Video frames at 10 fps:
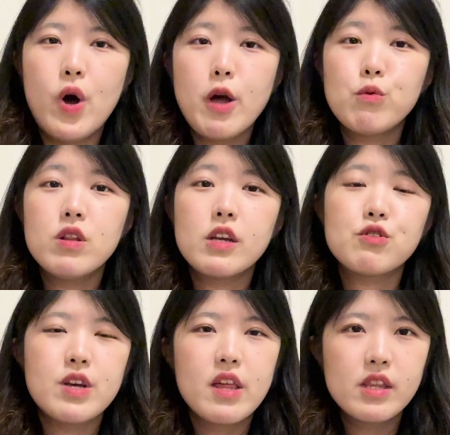I would like
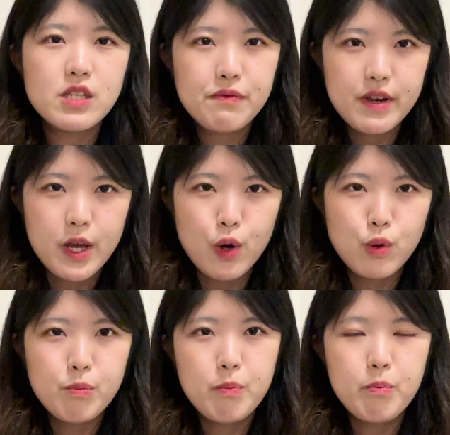to end this video
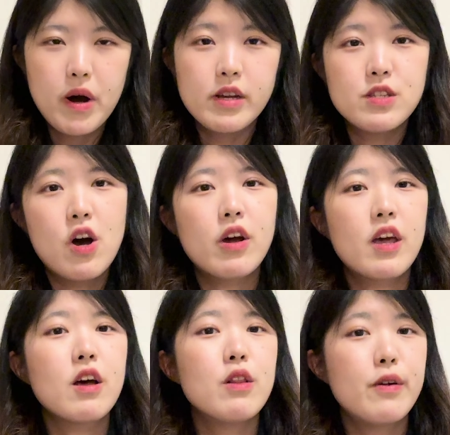by
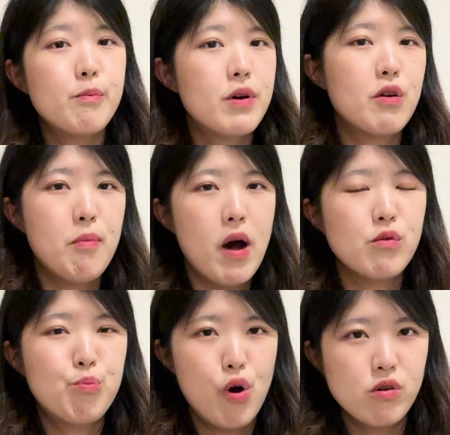talking a little bit about
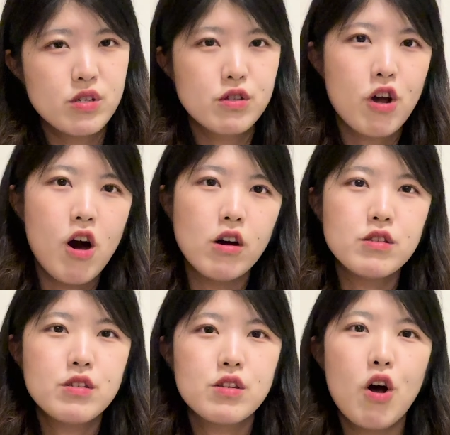pros and
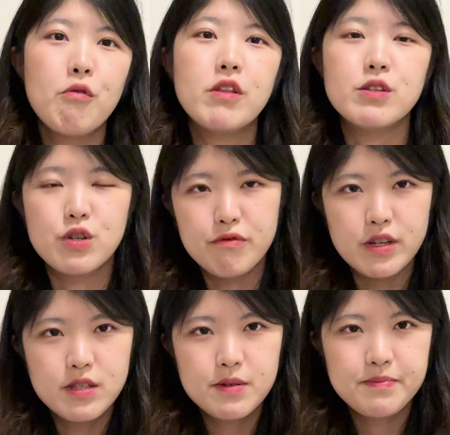cons of this
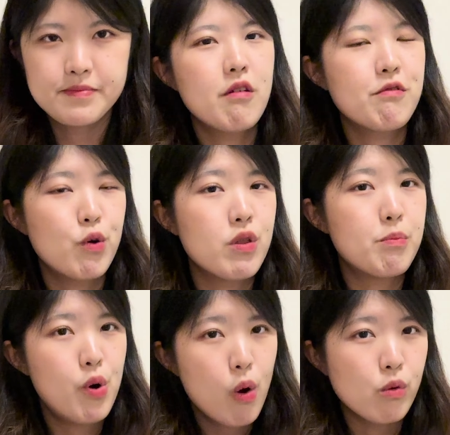service. For the
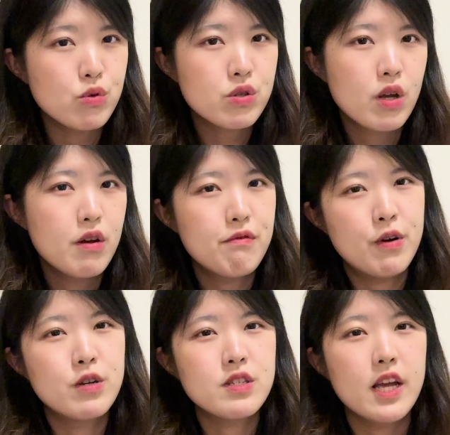pros,
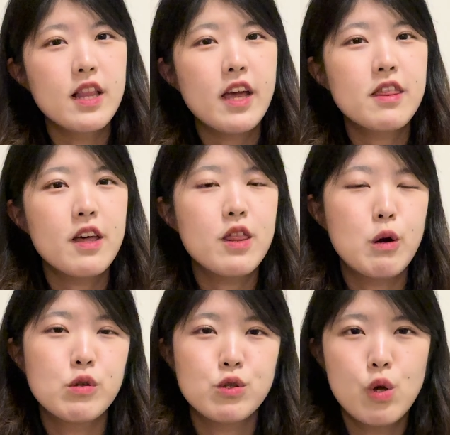first, I like that there
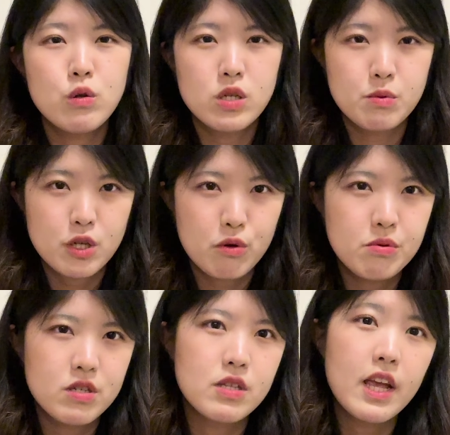was no
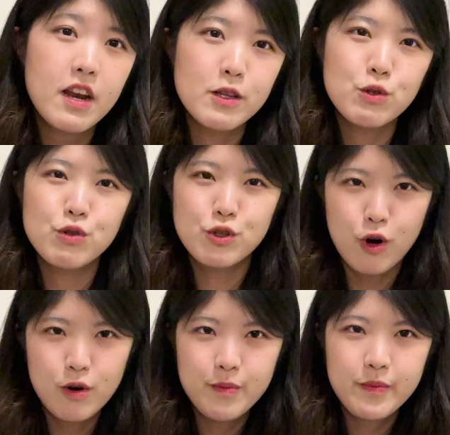subscription needed to start.
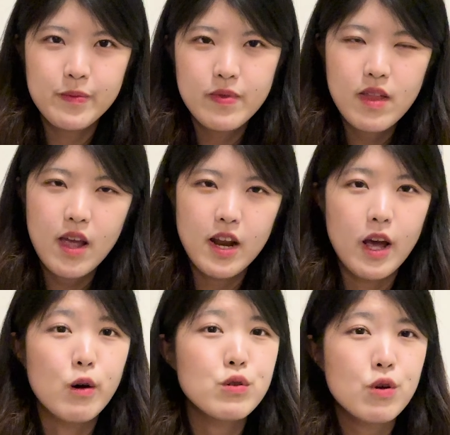And I
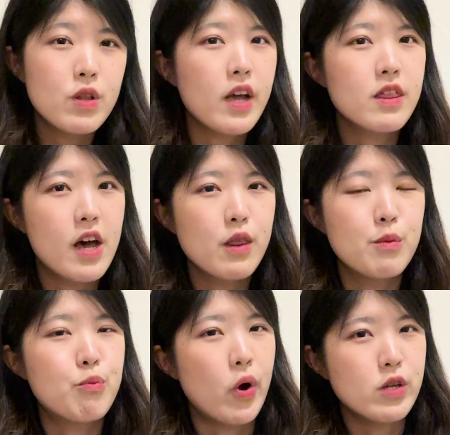also like that the
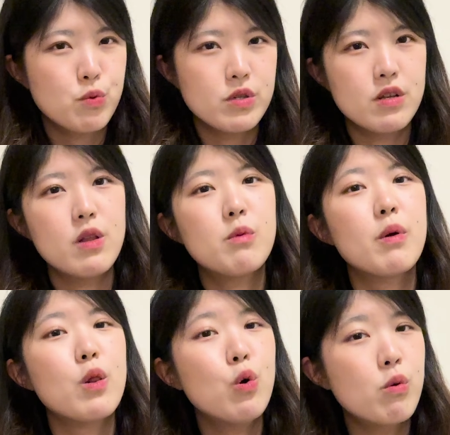price was a little bit
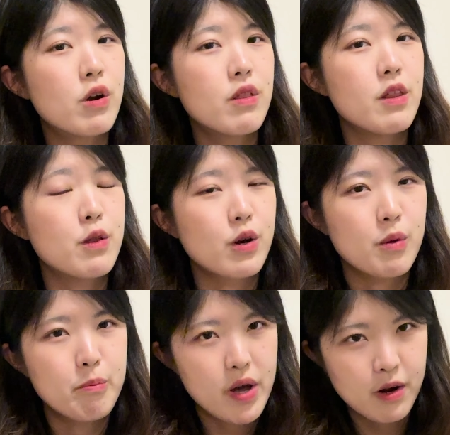lower than their
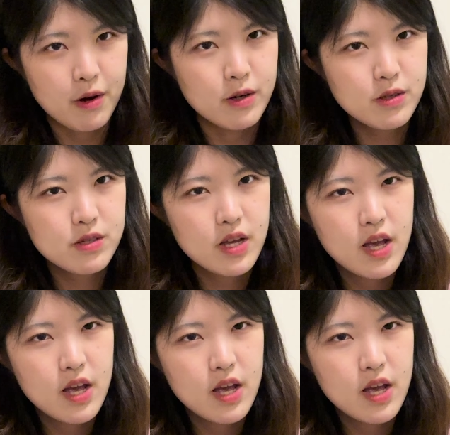competitors.